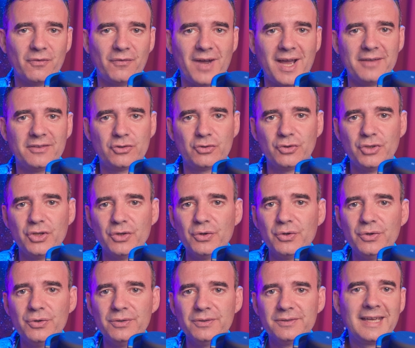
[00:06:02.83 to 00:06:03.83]
provide to
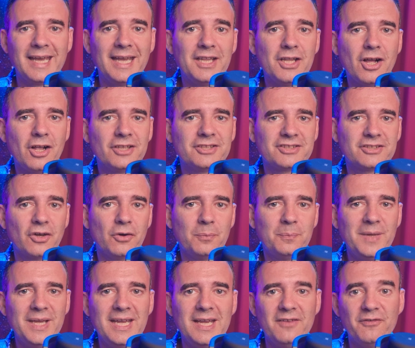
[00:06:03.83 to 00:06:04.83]
you can also
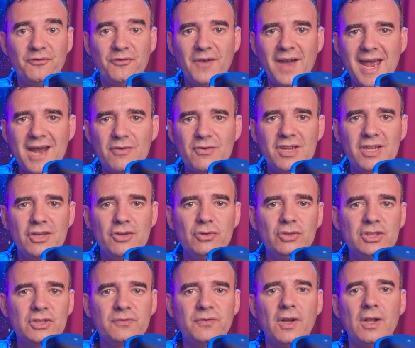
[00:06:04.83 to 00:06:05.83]
be very
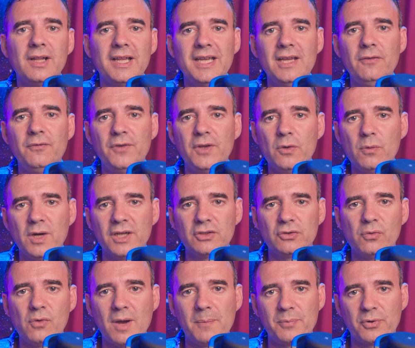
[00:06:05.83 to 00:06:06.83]
useful if you want
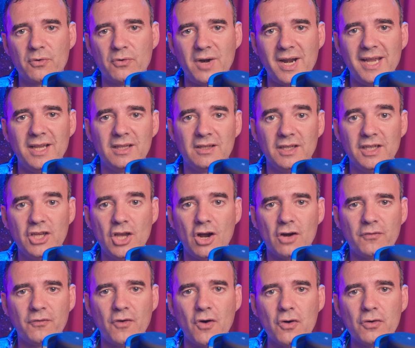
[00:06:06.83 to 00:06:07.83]
to upgrade
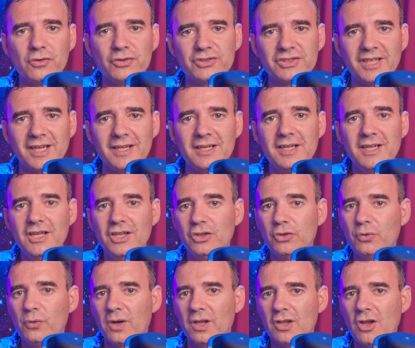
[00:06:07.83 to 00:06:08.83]
your focuser
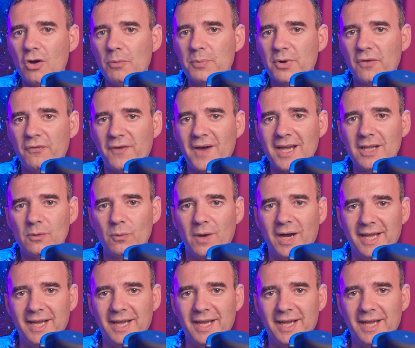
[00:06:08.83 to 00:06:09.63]
to a low profile